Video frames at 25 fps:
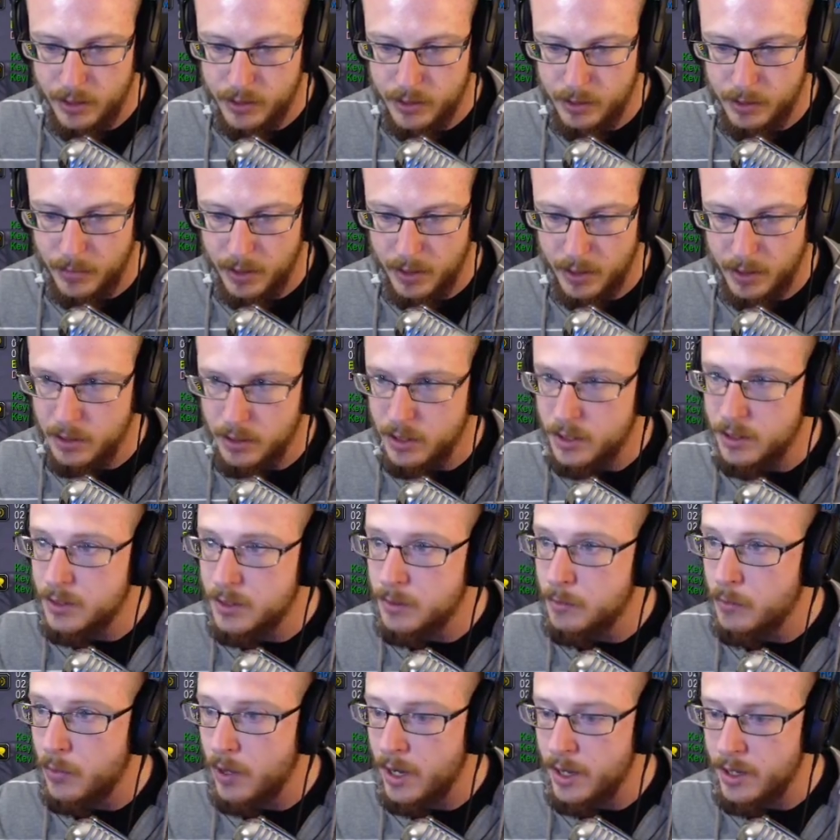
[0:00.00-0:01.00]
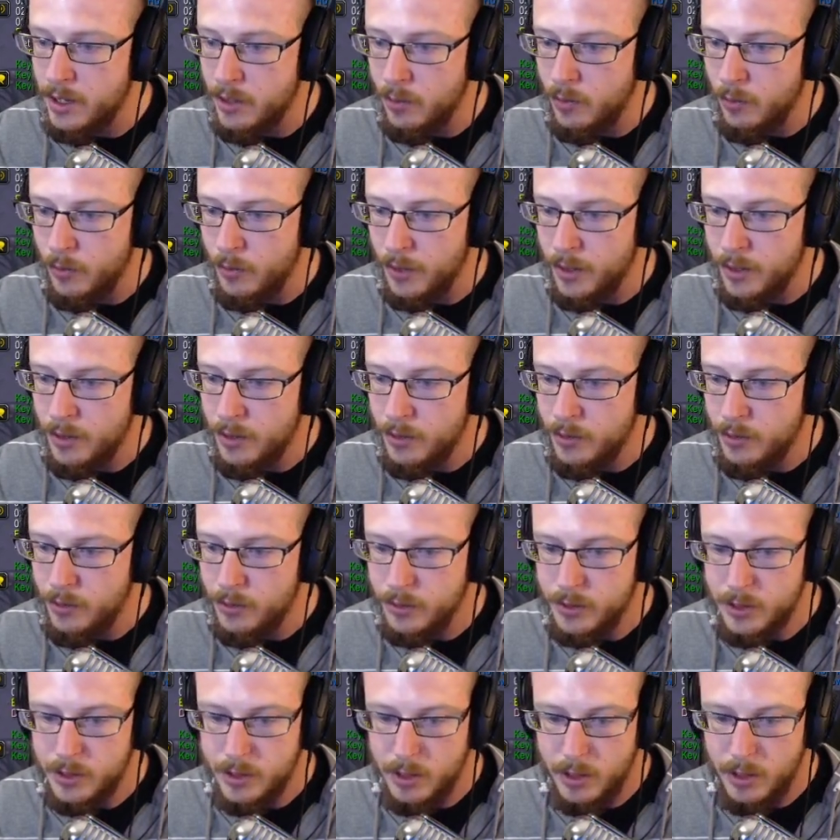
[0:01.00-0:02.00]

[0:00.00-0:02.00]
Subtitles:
so I'm going to just spread renews.